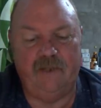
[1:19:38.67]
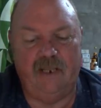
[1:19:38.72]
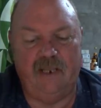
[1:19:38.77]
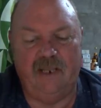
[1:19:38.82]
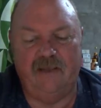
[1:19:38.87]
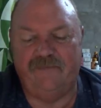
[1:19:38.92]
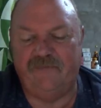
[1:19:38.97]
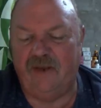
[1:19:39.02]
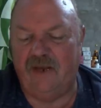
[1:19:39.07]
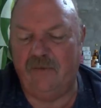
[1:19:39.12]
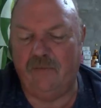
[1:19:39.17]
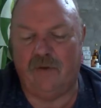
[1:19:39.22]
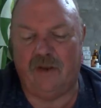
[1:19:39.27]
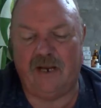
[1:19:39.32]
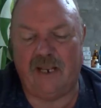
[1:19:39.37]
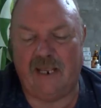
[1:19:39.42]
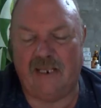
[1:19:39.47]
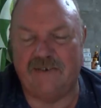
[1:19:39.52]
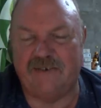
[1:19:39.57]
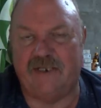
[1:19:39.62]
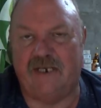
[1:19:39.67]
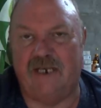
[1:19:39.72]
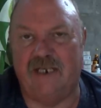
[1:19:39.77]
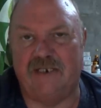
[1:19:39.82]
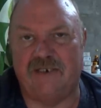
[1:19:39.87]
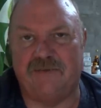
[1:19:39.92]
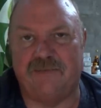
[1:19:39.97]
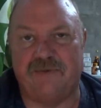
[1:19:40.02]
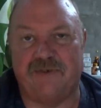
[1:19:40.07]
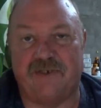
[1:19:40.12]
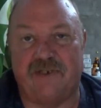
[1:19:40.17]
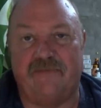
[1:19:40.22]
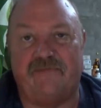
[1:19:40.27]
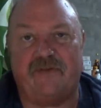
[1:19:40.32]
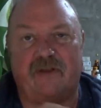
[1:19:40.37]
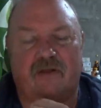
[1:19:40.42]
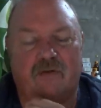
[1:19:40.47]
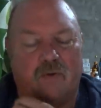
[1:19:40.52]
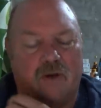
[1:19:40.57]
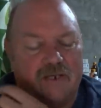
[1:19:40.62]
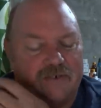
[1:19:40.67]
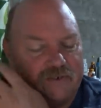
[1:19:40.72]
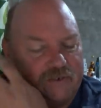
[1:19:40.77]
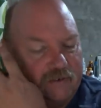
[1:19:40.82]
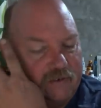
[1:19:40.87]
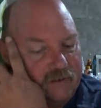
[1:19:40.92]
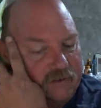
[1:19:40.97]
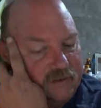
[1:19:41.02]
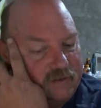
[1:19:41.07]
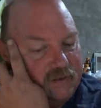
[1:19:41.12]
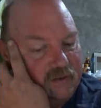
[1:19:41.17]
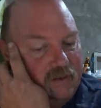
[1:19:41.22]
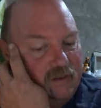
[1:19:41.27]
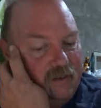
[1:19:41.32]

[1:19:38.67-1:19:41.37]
If anyone has any specific questions